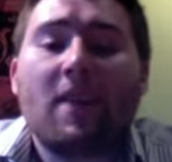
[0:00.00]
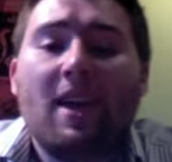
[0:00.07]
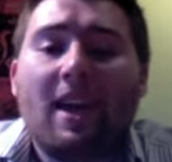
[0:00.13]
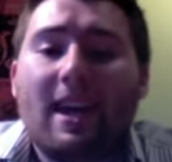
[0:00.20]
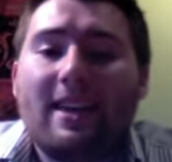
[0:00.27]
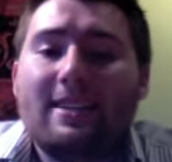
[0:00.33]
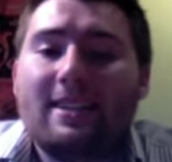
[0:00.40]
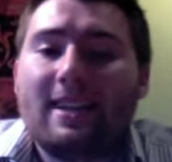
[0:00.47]

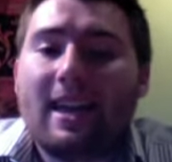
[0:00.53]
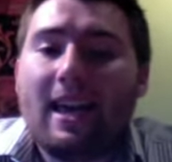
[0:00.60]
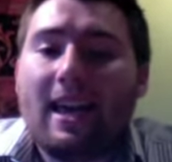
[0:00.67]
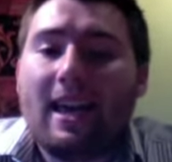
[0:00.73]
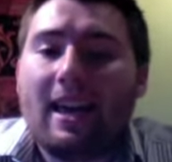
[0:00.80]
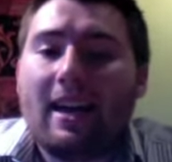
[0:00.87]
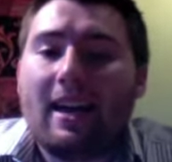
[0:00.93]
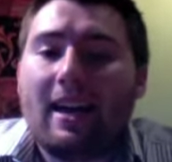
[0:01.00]
And
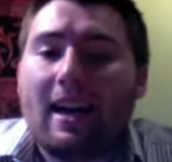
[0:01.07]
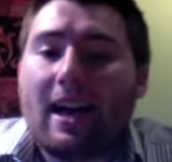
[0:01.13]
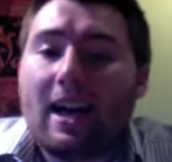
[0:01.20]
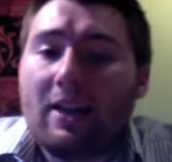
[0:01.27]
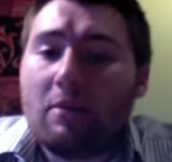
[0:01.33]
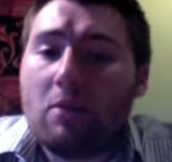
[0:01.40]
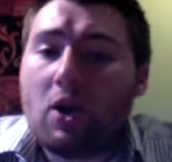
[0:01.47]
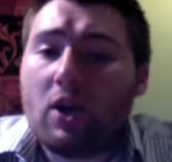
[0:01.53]
today on
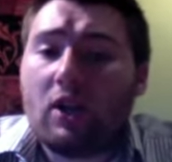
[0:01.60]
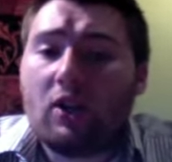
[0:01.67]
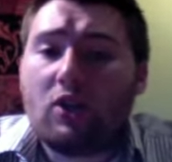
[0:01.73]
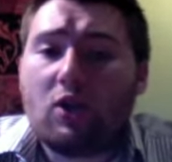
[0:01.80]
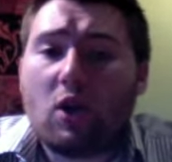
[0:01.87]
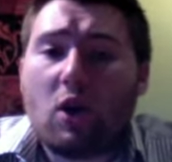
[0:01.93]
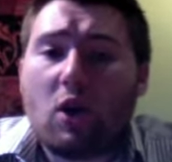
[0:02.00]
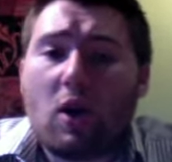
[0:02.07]
the Marketing
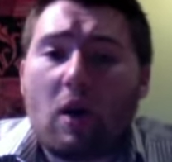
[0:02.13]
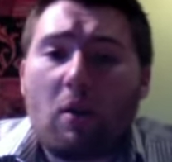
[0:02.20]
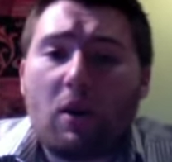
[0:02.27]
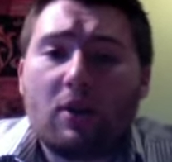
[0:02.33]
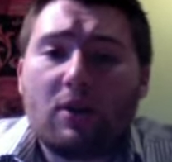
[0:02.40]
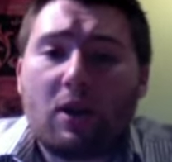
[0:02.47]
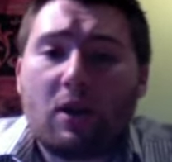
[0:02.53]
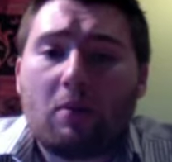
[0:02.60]
Show, I want
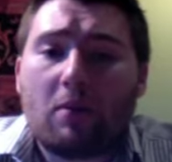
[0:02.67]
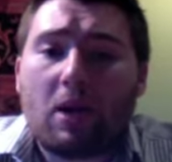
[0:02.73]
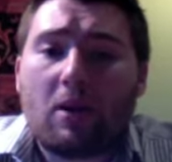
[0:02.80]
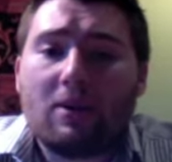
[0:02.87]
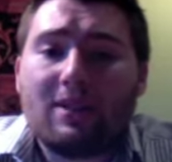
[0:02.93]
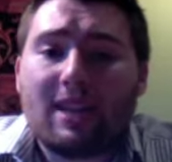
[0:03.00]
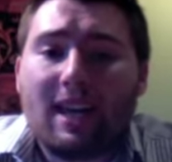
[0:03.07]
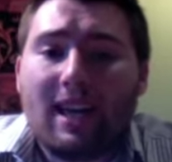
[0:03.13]
to talk about